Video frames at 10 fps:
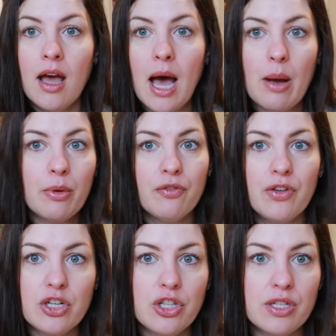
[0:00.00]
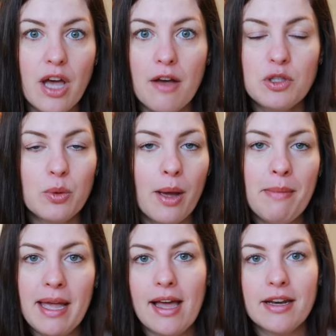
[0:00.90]
I want to finish this off, so I
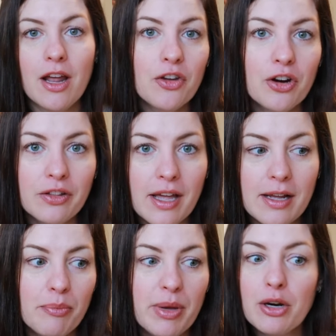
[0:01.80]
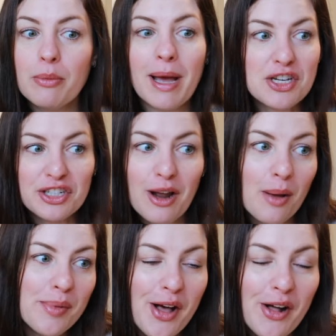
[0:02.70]
make another like bigger magic
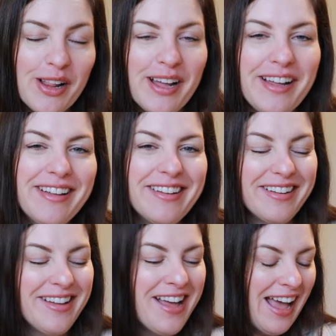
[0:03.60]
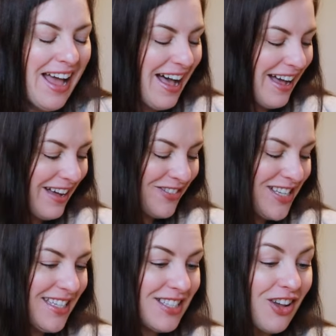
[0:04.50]
knot ball. um,
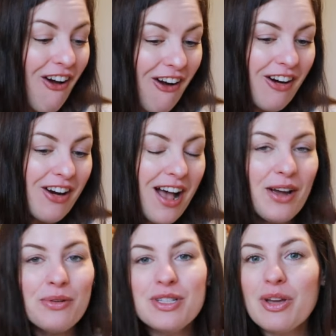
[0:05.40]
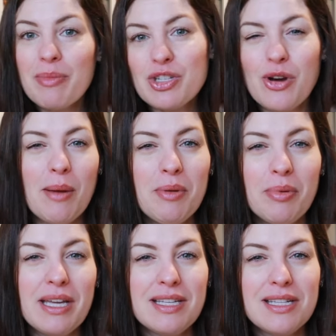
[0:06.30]
cause these are, I always look at my scrappy
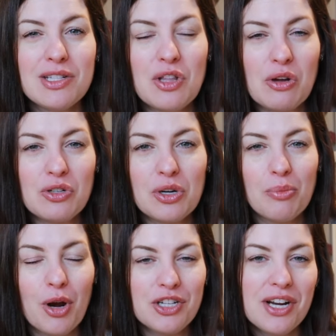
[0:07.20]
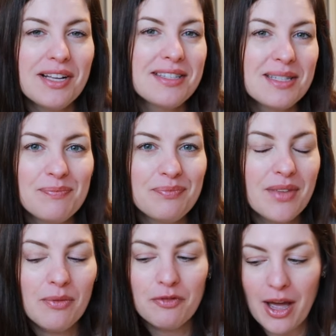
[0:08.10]
blankets as long-term projects.
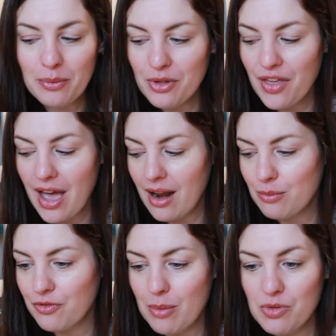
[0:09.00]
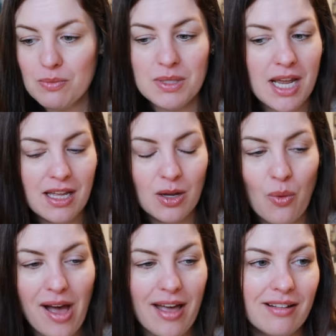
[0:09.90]
I'm fine with that. I'm fine with them taking a
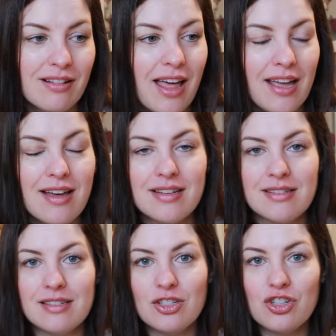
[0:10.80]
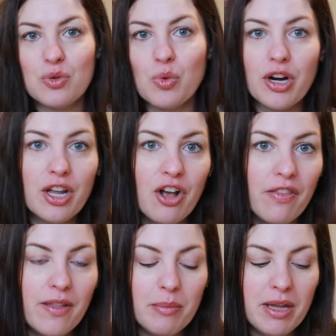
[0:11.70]
while and just working
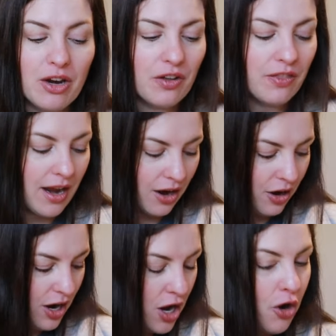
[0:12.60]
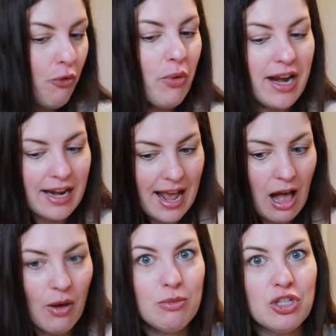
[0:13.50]
on them here and there. Right
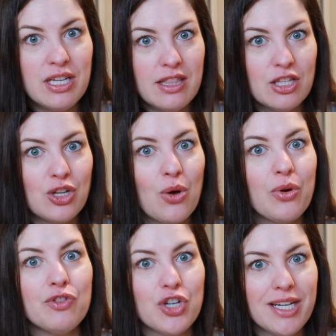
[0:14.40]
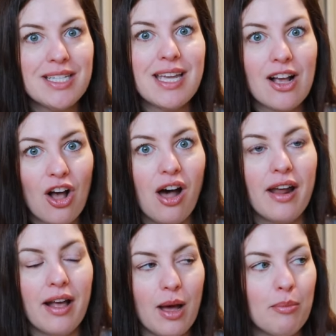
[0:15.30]
now I'm just in the zone of trying to get
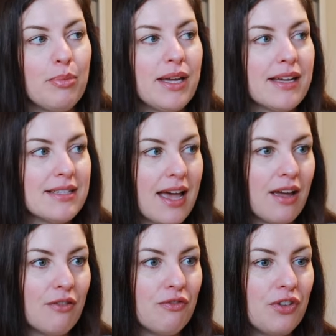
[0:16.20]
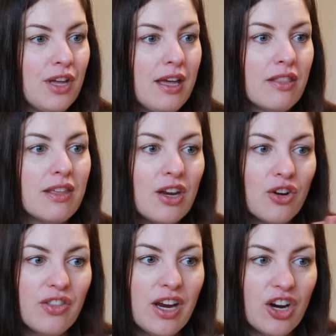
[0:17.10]
caught up, because I've, the here
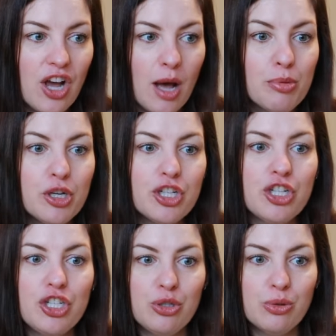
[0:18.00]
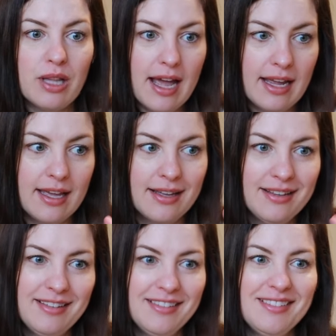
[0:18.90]
and there got pushed to like
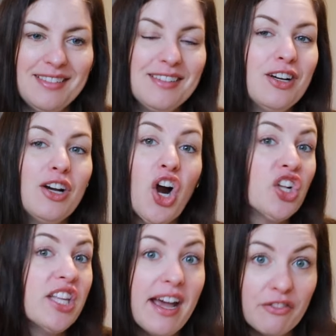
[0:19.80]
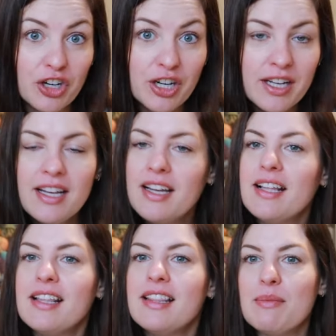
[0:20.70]
hardly ever
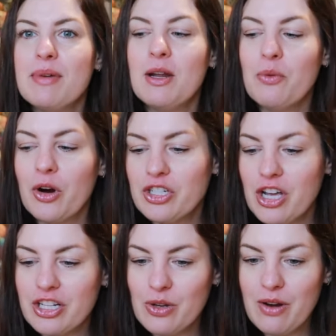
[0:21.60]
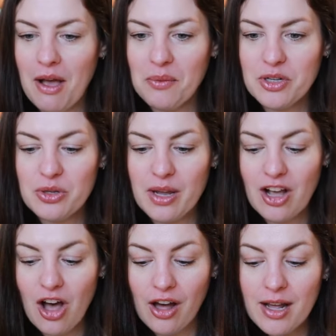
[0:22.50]
them getting work done. So now I want to get
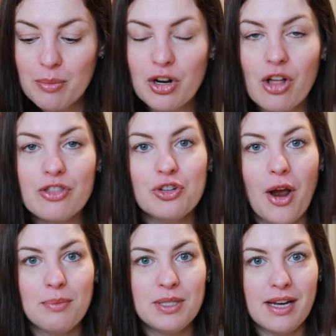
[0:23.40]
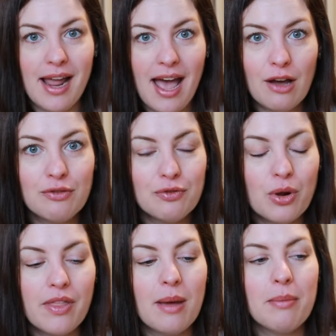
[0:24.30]
caught up in all the scraps that I have
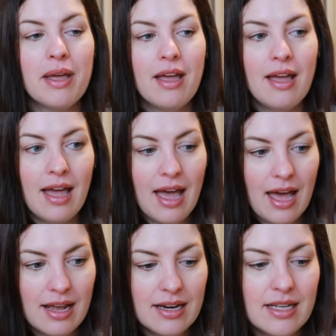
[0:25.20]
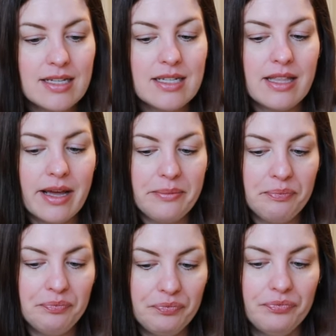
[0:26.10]
for them, added into
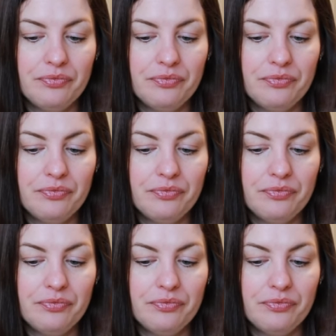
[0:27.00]
them,